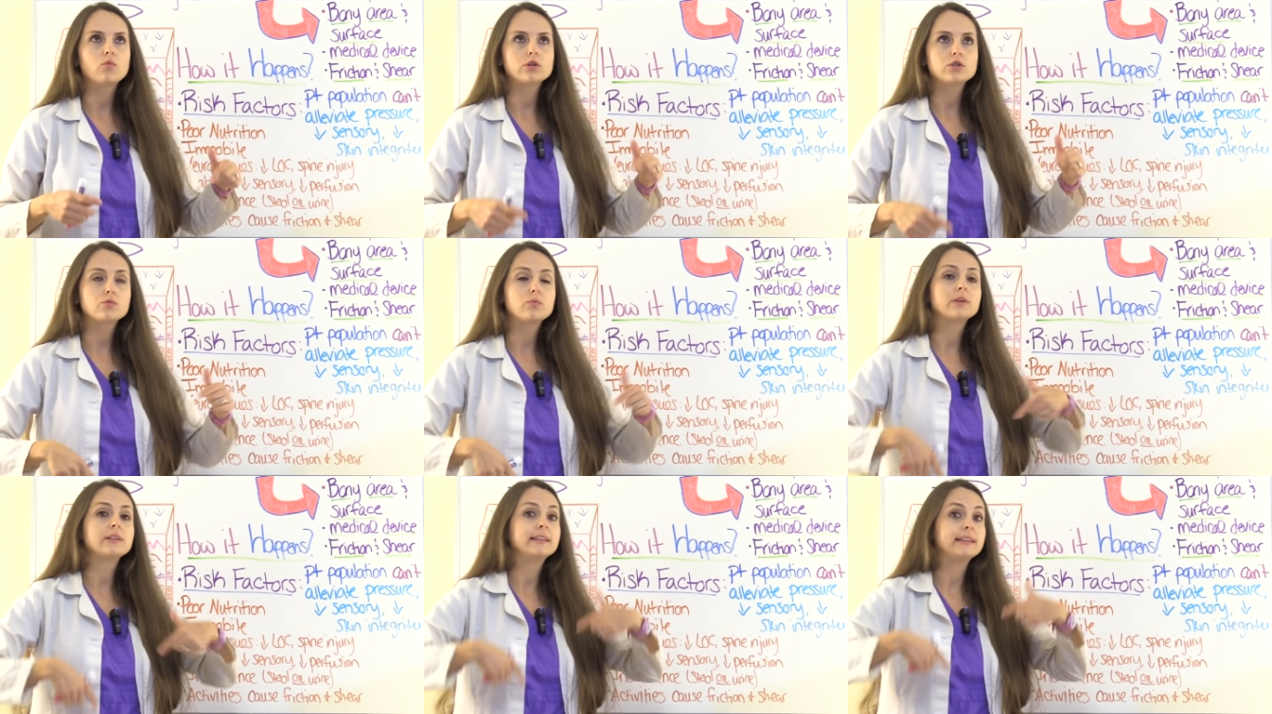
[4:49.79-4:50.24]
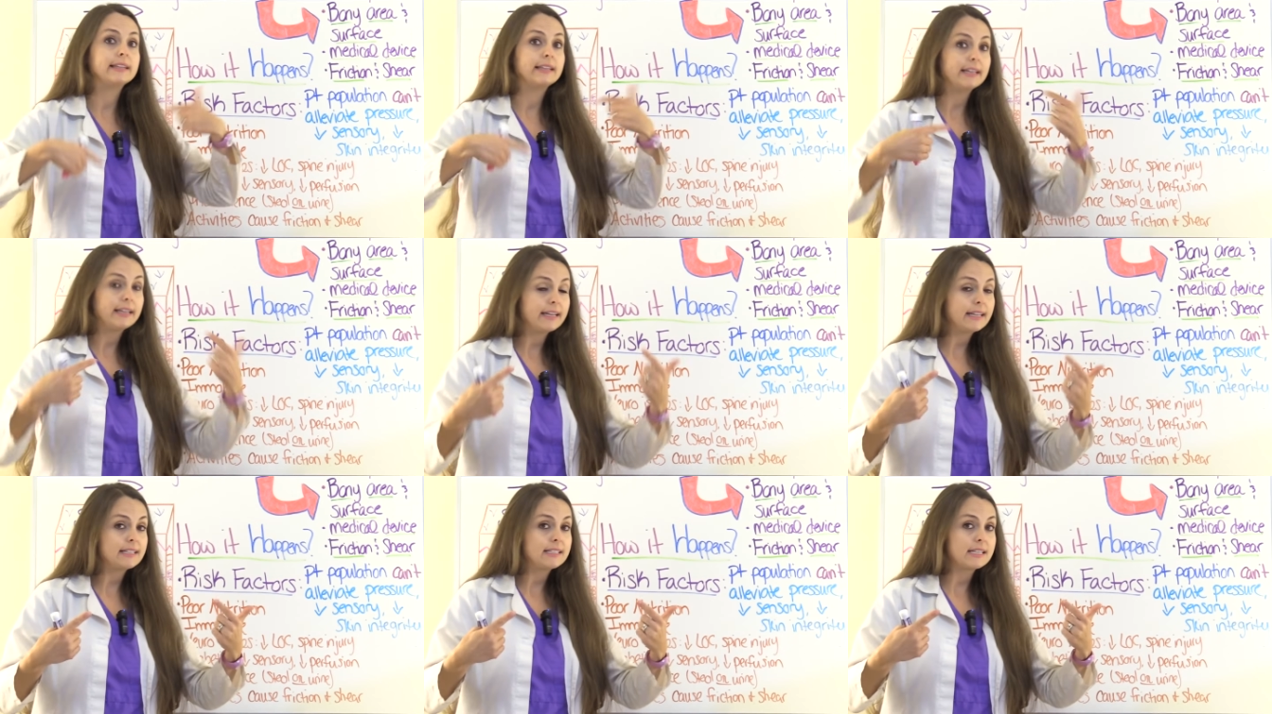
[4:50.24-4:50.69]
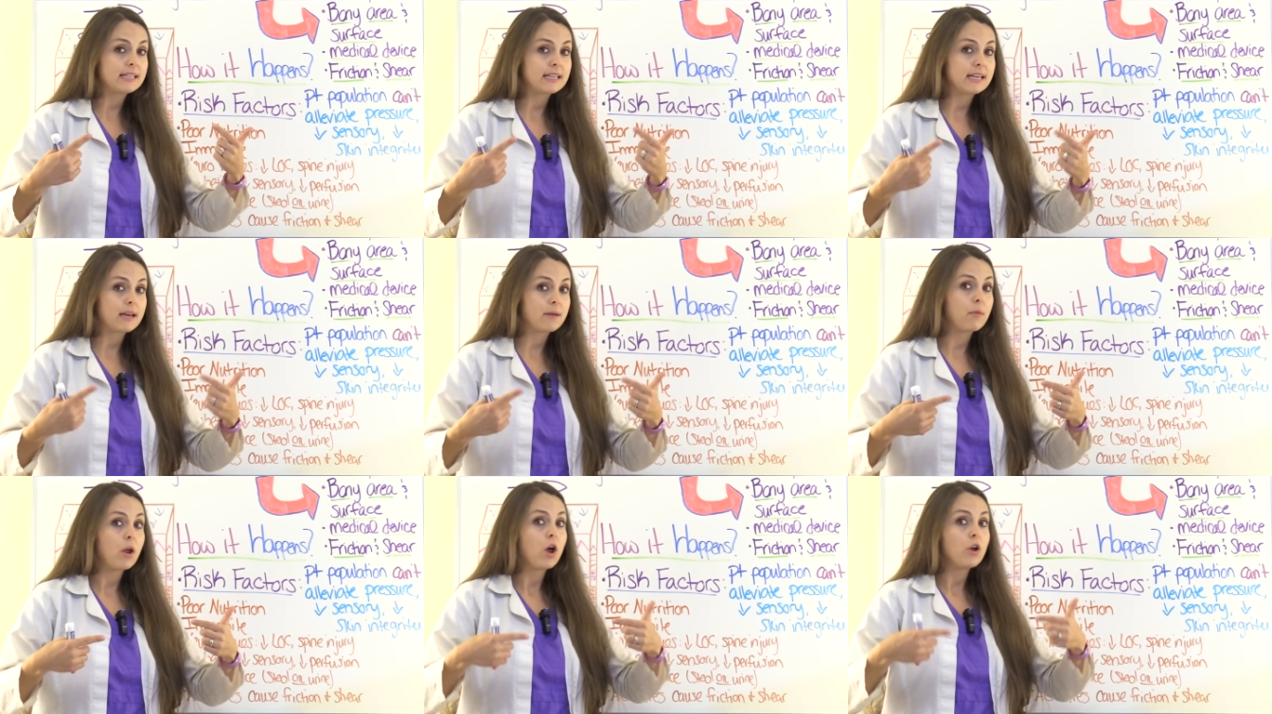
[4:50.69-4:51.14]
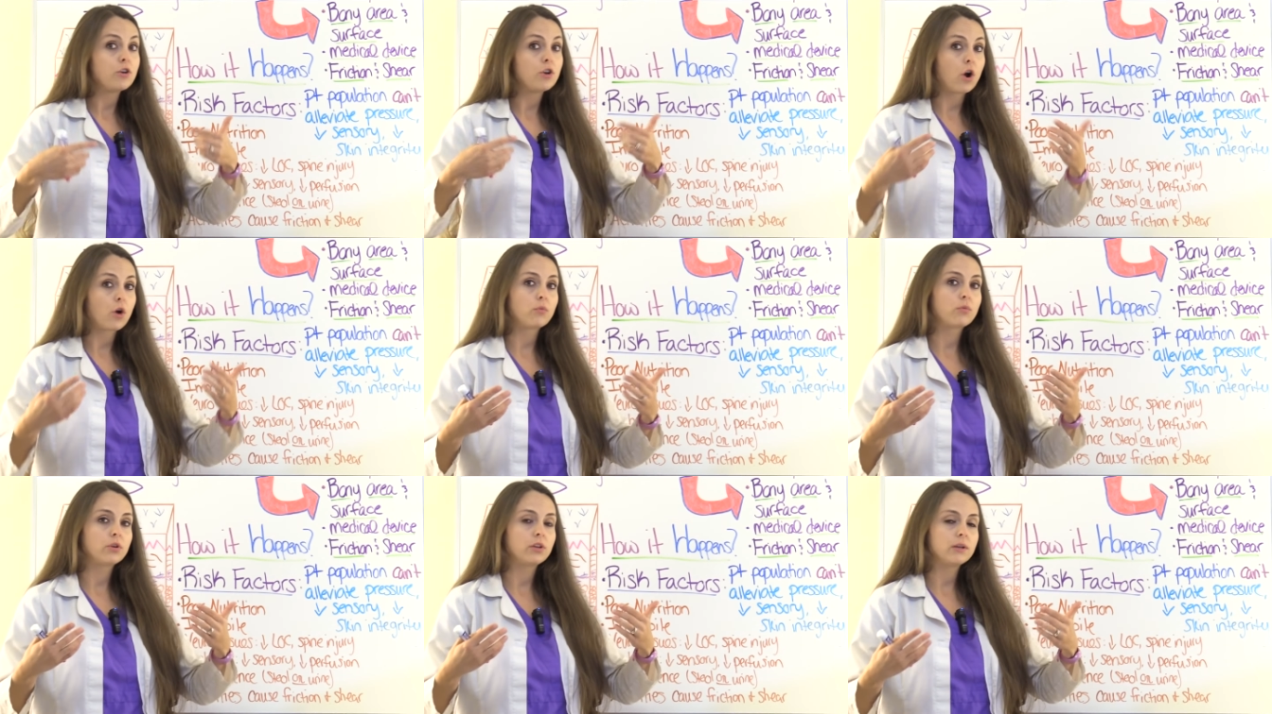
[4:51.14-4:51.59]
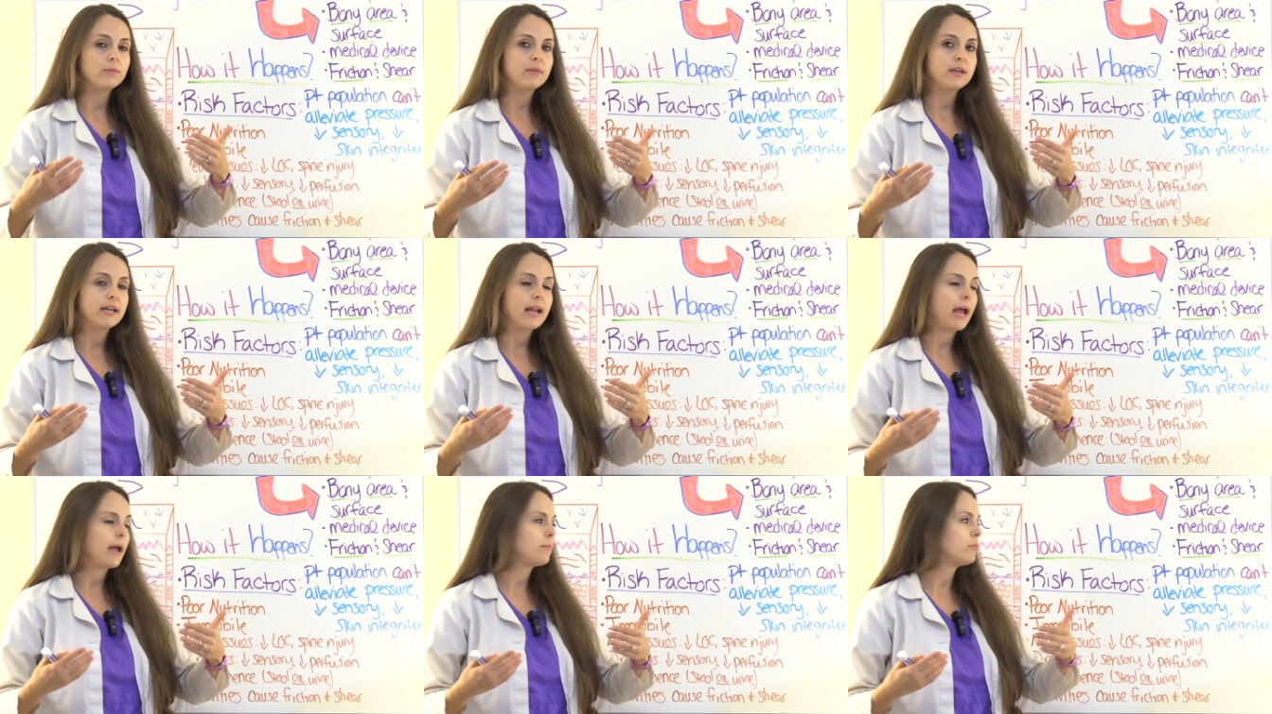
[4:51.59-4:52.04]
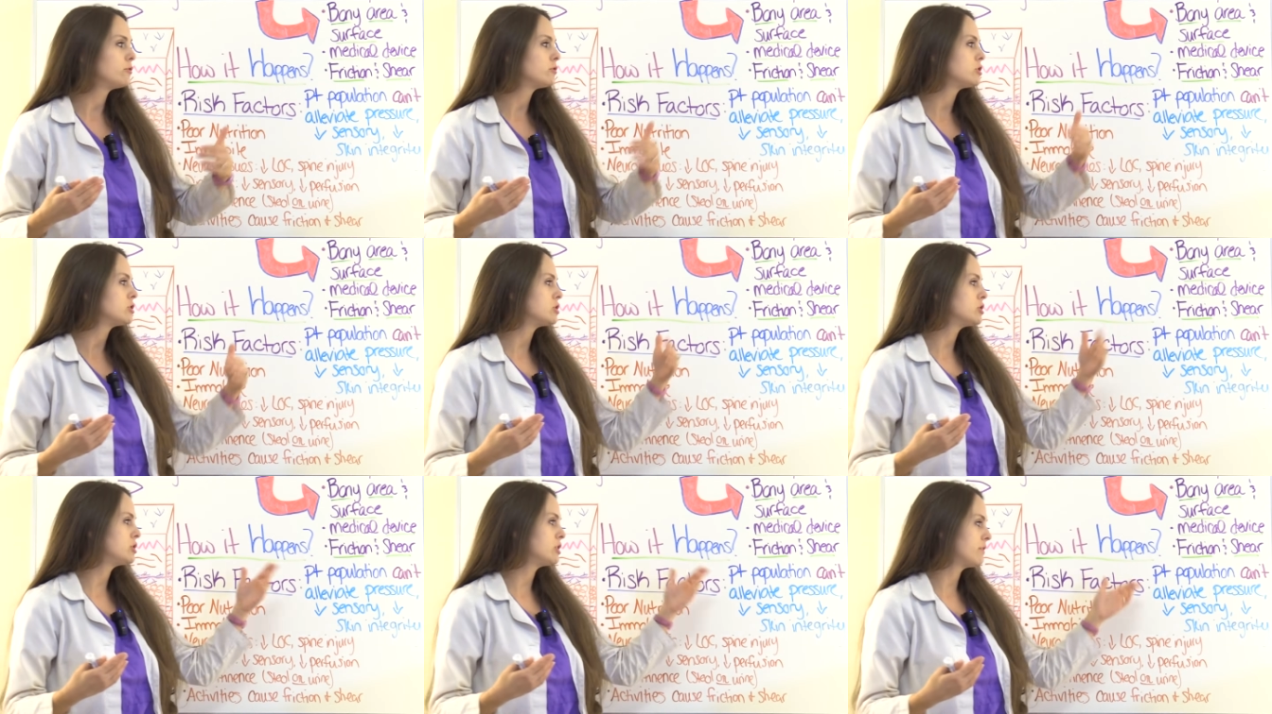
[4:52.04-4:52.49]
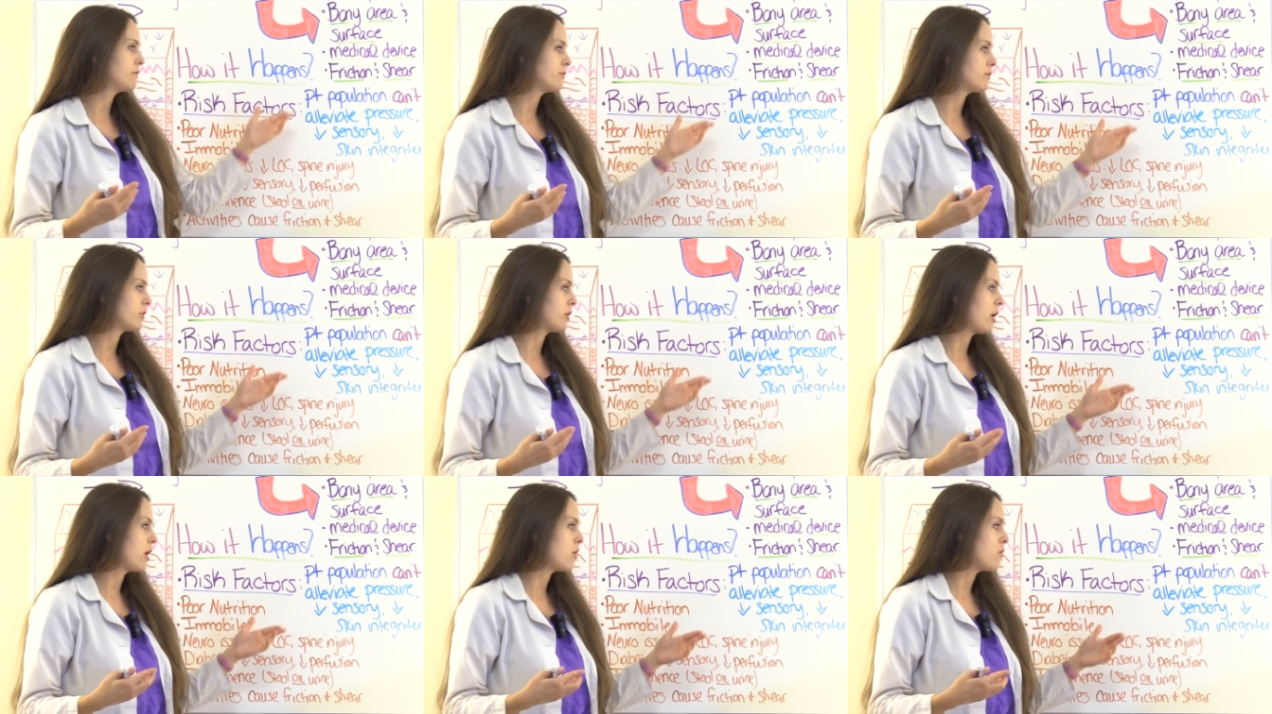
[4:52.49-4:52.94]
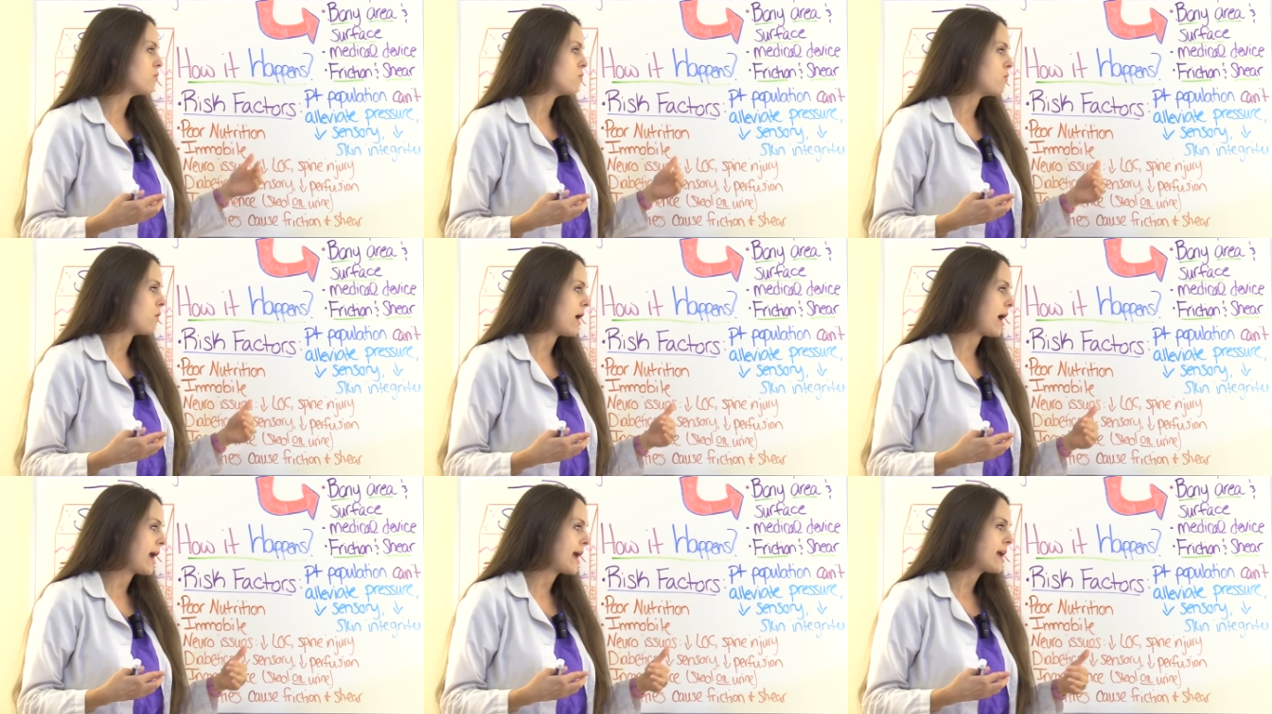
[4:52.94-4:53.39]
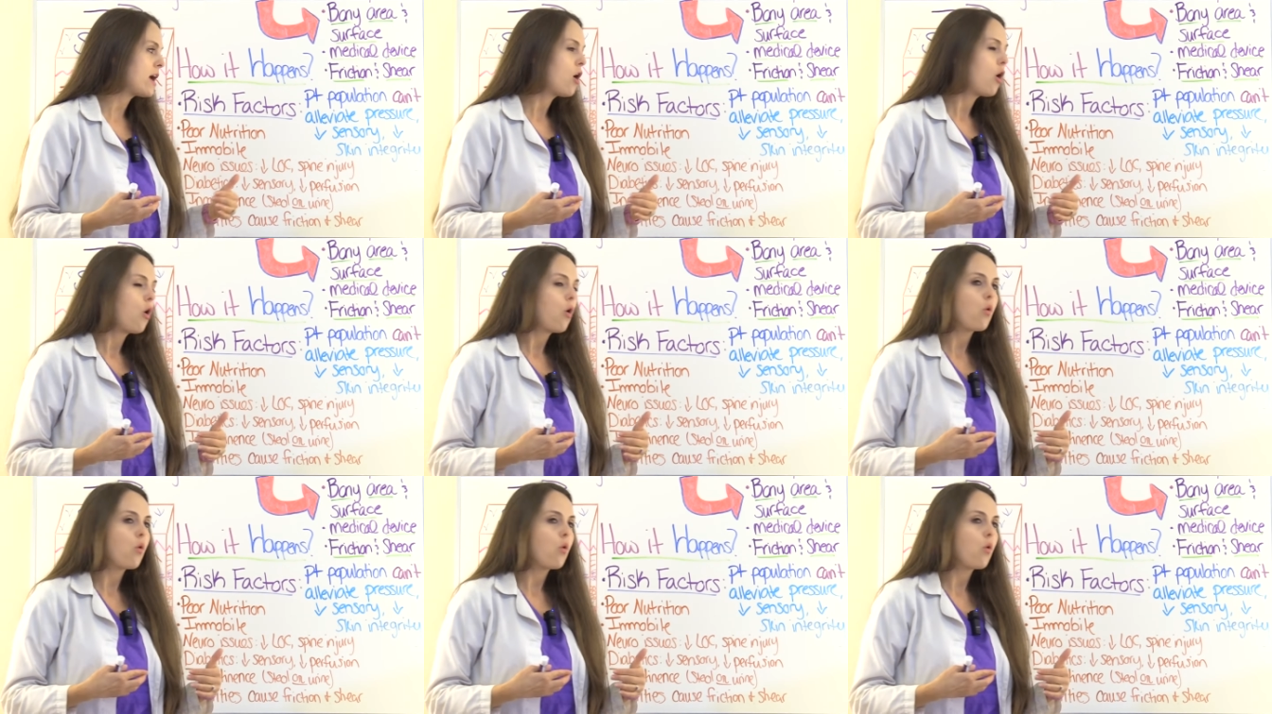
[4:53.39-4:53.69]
which would lead to them not really being able to shift their own weight,